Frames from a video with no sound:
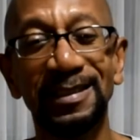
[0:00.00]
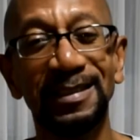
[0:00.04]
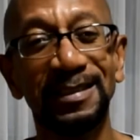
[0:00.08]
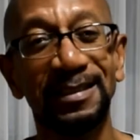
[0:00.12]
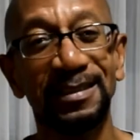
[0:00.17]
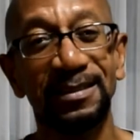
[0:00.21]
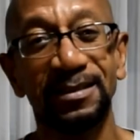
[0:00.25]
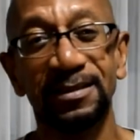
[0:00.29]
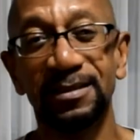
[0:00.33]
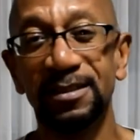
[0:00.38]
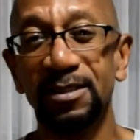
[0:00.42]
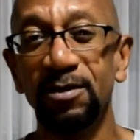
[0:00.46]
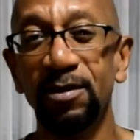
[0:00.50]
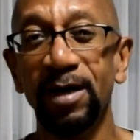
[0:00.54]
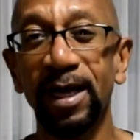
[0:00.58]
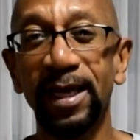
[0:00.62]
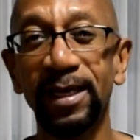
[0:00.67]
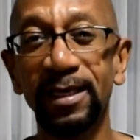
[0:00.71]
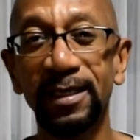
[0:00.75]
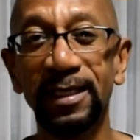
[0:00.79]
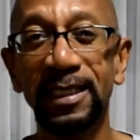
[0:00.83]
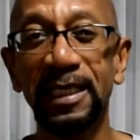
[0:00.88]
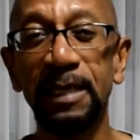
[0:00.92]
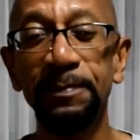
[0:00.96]
So go ahead
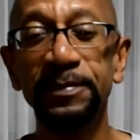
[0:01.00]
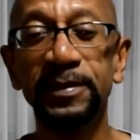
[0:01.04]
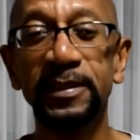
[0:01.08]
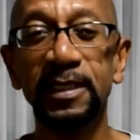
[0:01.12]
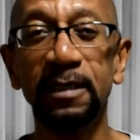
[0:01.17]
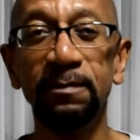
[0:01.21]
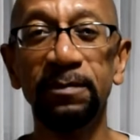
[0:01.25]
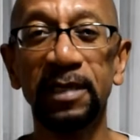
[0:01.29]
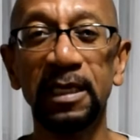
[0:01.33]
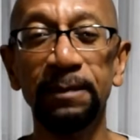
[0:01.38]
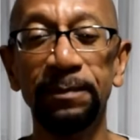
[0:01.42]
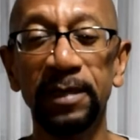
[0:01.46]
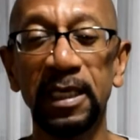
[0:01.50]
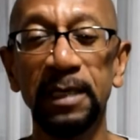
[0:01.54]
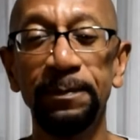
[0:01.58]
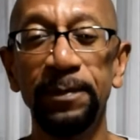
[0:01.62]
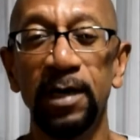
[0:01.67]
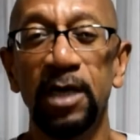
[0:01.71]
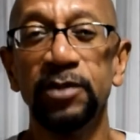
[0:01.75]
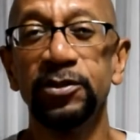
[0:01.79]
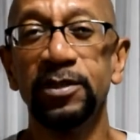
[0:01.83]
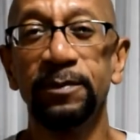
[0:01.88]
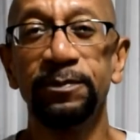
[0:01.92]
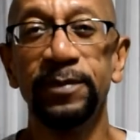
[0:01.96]
and keep some. Keep
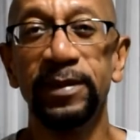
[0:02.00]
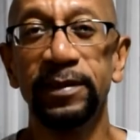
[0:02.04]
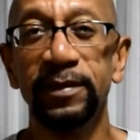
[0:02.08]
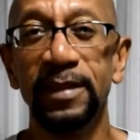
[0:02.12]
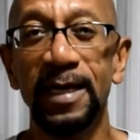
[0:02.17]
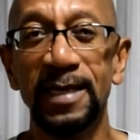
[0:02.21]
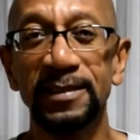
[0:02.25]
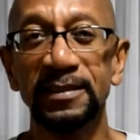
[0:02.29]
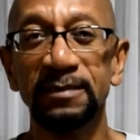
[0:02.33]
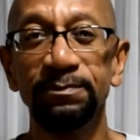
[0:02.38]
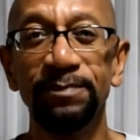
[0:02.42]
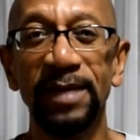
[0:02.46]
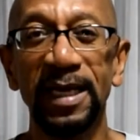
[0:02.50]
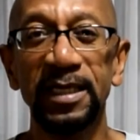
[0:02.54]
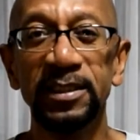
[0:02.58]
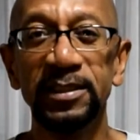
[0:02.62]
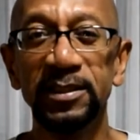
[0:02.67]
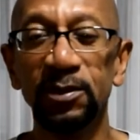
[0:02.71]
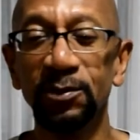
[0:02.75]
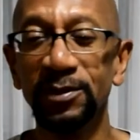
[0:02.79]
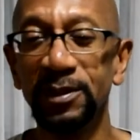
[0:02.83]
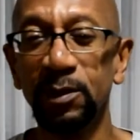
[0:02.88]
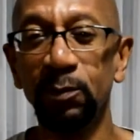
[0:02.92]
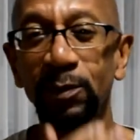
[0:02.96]
100,000
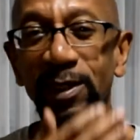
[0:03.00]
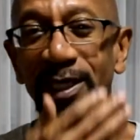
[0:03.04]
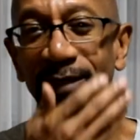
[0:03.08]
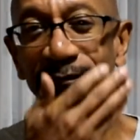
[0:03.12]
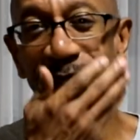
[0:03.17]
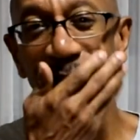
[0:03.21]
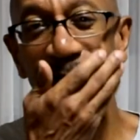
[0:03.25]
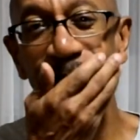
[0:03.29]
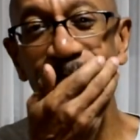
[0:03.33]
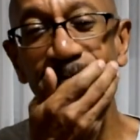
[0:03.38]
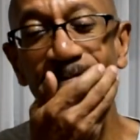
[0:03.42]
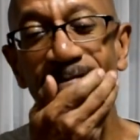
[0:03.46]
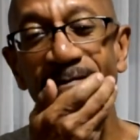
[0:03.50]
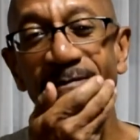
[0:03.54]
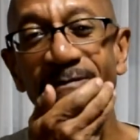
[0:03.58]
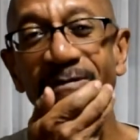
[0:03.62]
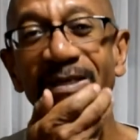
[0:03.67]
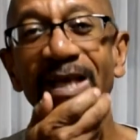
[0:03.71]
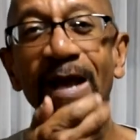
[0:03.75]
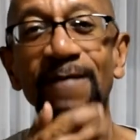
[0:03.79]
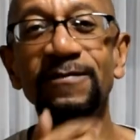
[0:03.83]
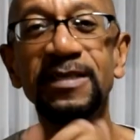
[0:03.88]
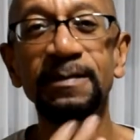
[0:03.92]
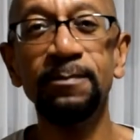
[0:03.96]
pesos or whatever. So you
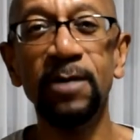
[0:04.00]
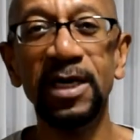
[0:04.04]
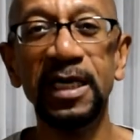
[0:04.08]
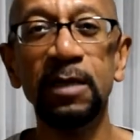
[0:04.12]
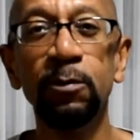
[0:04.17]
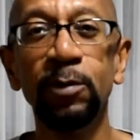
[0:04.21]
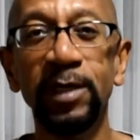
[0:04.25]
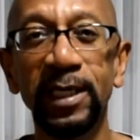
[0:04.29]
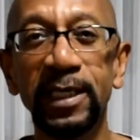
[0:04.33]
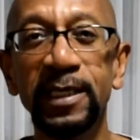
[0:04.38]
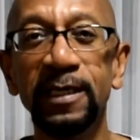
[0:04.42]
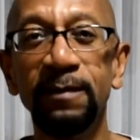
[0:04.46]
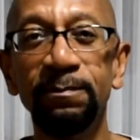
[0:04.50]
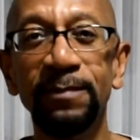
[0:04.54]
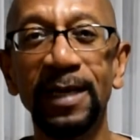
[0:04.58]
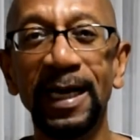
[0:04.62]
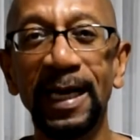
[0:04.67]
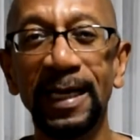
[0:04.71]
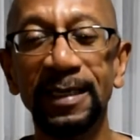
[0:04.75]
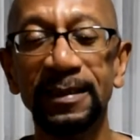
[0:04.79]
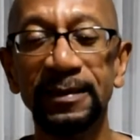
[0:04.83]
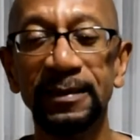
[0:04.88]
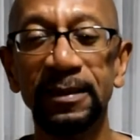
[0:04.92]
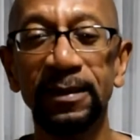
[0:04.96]
have some money when you come
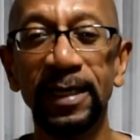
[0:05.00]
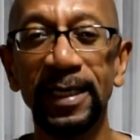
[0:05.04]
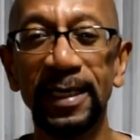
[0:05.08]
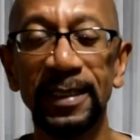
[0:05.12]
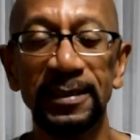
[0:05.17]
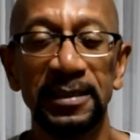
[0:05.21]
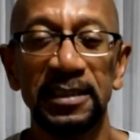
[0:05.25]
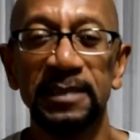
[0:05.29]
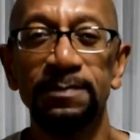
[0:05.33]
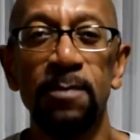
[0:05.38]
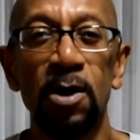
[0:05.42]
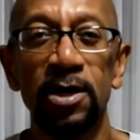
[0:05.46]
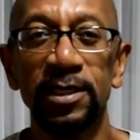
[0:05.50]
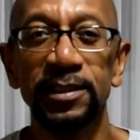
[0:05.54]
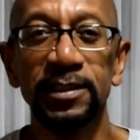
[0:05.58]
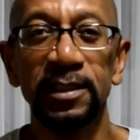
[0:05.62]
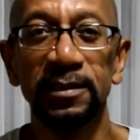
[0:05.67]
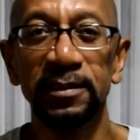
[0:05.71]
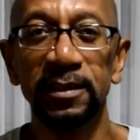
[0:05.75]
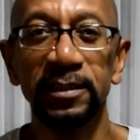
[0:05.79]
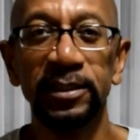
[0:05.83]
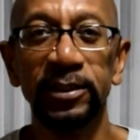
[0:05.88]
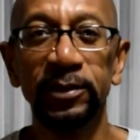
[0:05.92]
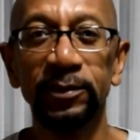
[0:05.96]
back, all right? That's the smartest thing
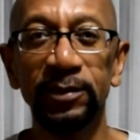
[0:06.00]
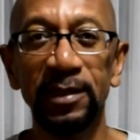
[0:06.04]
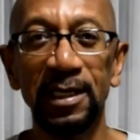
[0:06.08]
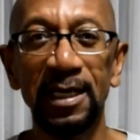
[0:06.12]
to do.